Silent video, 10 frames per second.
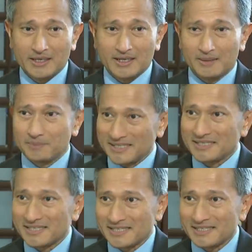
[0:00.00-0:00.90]
uh, P
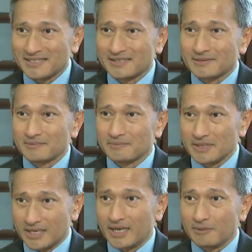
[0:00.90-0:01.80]
Cs
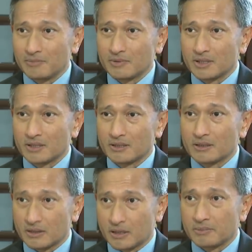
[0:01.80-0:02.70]
became
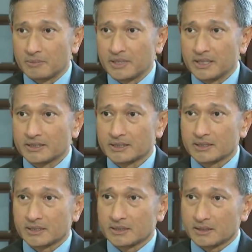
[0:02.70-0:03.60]

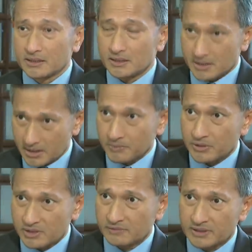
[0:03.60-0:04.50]
commonplace,
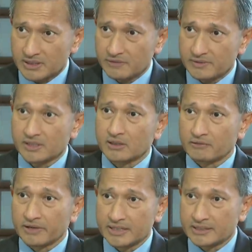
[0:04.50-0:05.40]
Singapore Civil Service had
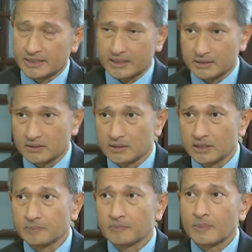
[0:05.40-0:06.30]
already started on
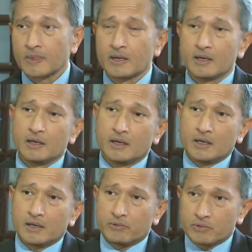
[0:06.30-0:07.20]
it.
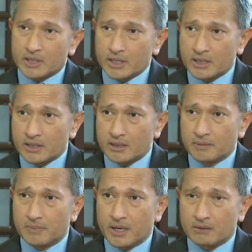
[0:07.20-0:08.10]
If you think
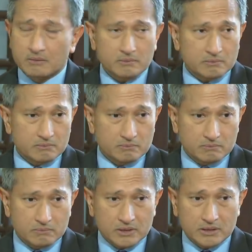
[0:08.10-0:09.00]
about
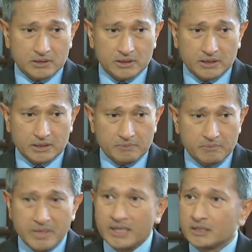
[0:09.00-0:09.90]
uh,
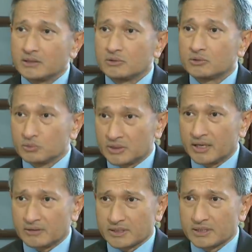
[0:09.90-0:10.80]
mid two
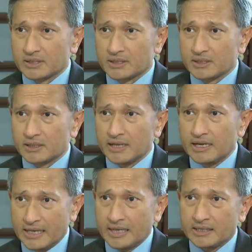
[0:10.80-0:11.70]
thousand,
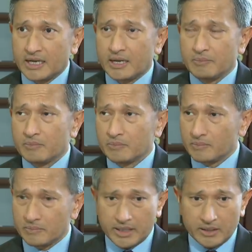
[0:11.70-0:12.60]
at that time,
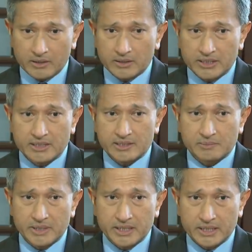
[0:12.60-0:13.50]
my colleagues
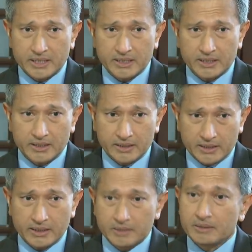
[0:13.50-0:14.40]
in MICA,
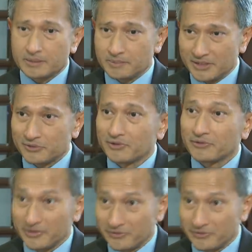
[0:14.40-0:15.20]
the Ministry for